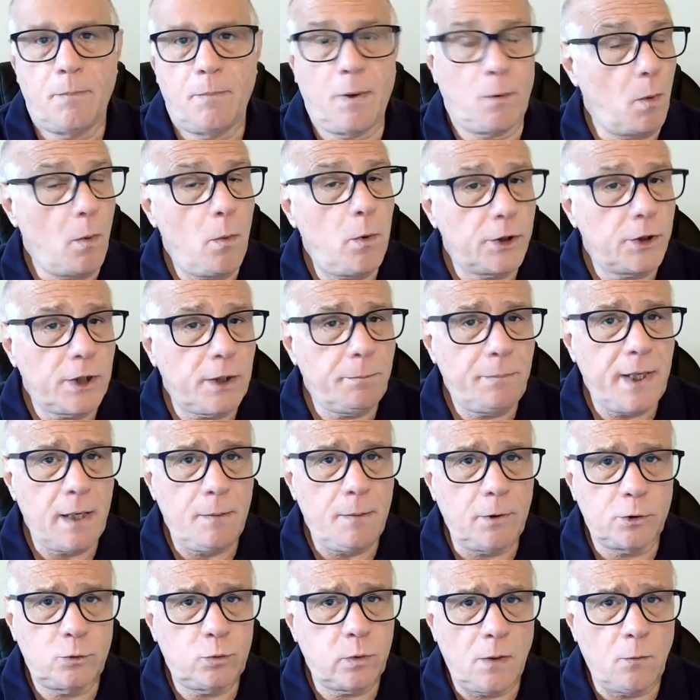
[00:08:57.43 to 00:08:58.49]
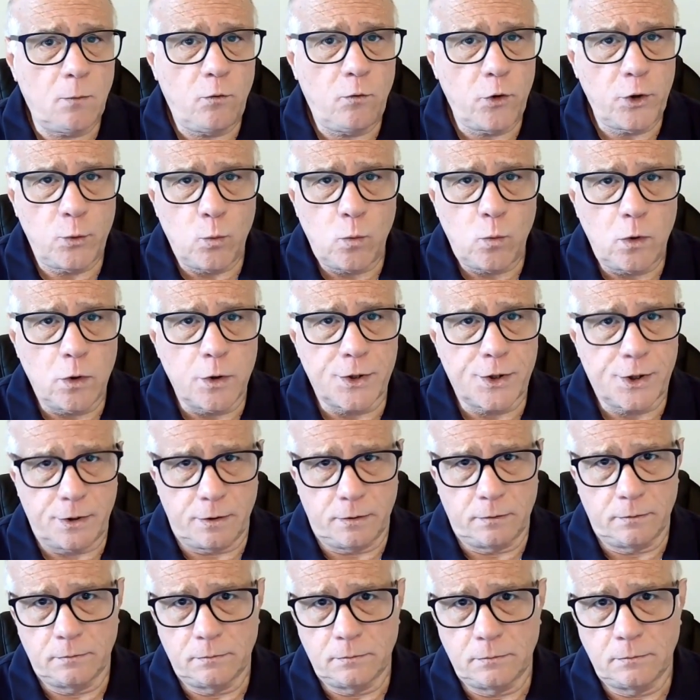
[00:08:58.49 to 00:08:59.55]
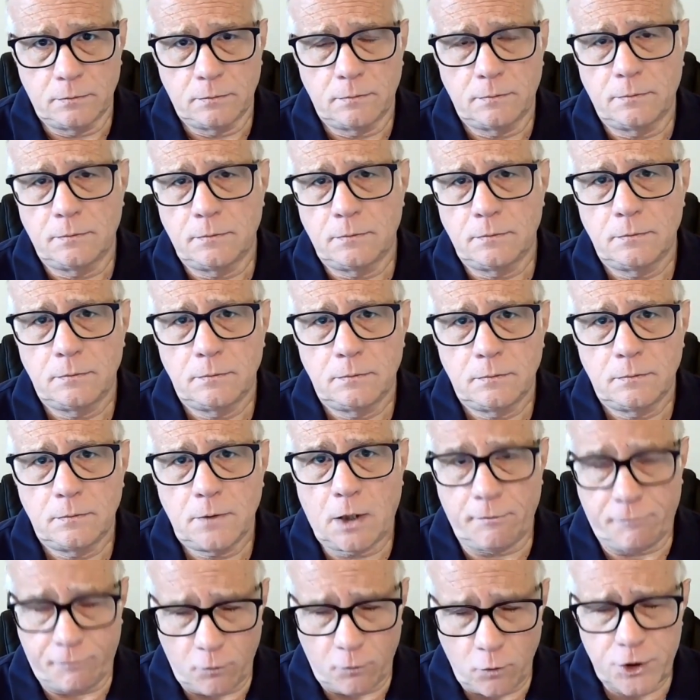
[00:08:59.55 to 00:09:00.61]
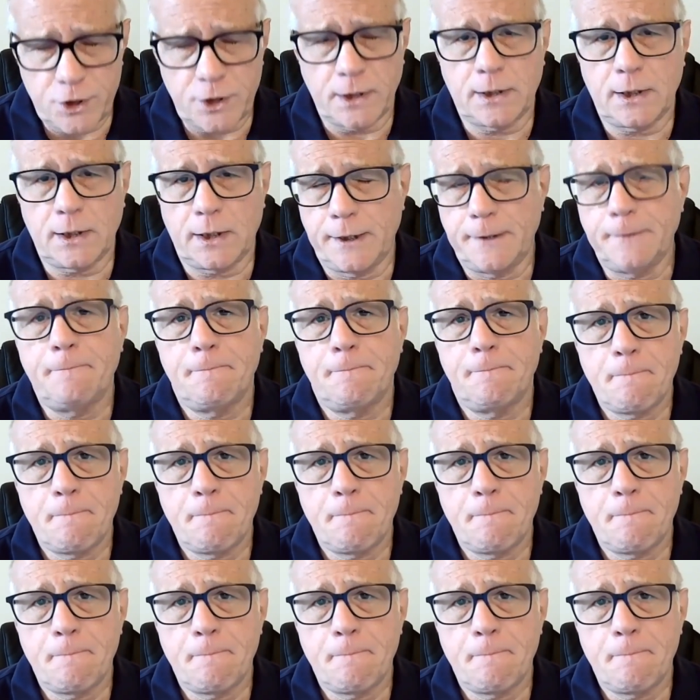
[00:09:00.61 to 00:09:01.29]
But we will not be able to avoid wars, unfortunately.